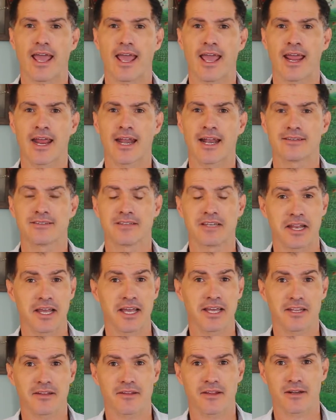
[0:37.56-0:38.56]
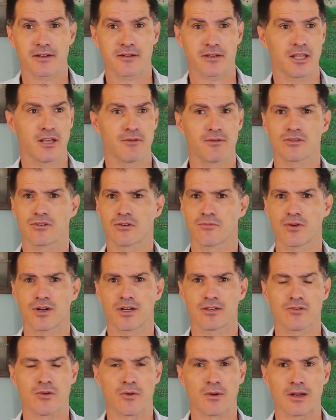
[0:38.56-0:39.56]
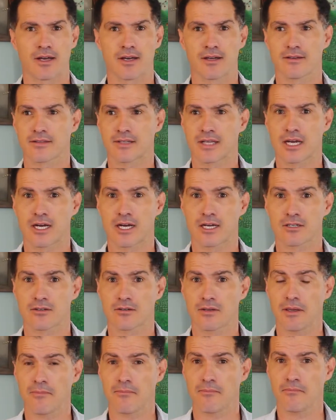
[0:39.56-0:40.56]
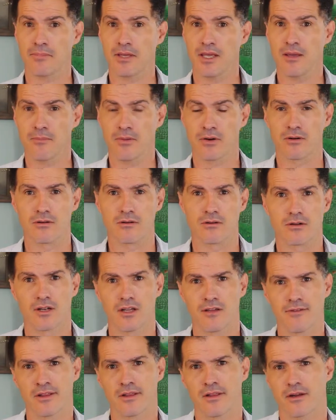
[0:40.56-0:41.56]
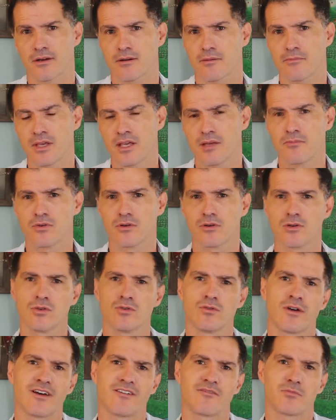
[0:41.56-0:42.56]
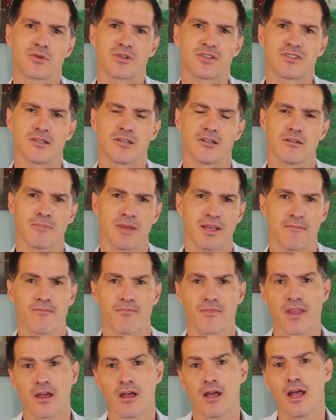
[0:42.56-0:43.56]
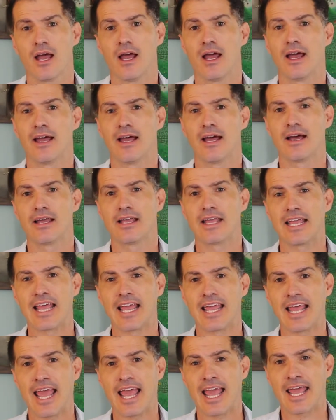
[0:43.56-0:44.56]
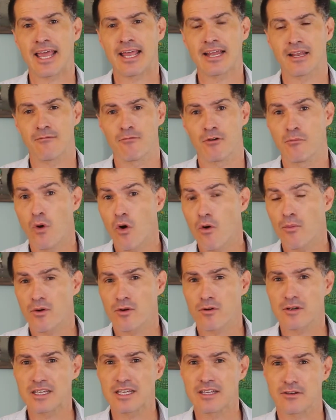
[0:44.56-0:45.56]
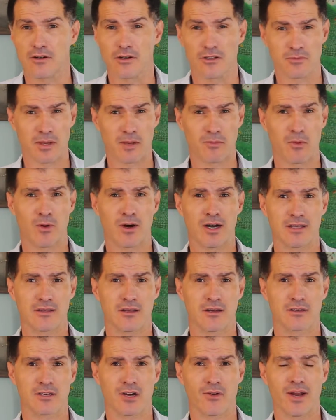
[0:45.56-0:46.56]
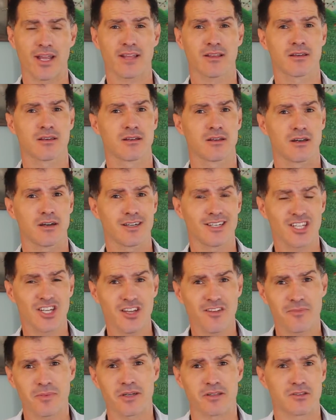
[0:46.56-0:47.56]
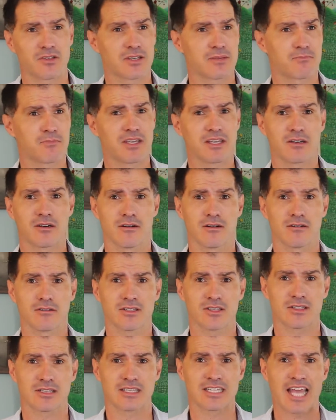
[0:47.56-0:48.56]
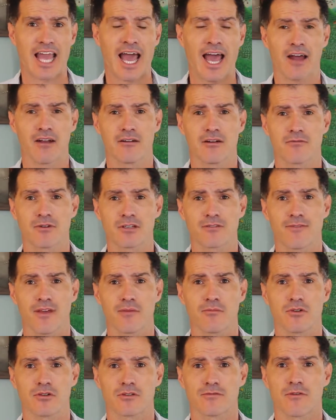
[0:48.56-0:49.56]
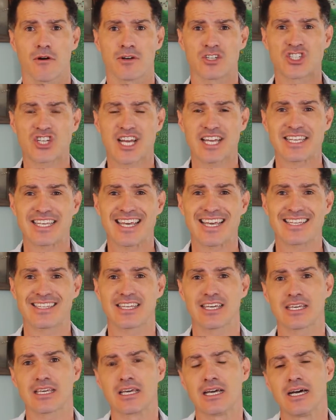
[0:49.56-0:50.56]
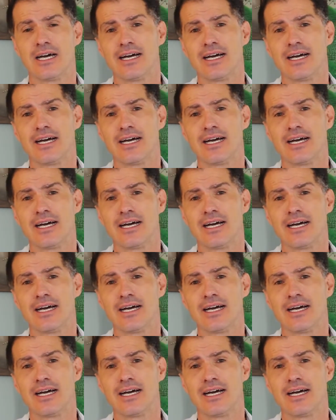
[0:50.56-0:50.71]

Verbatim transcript: And as he landed there, he was surprised to realize there are actually people living there, people who have preceded me. And even more importantly, those people had done great achievements because the island was famous for gigantic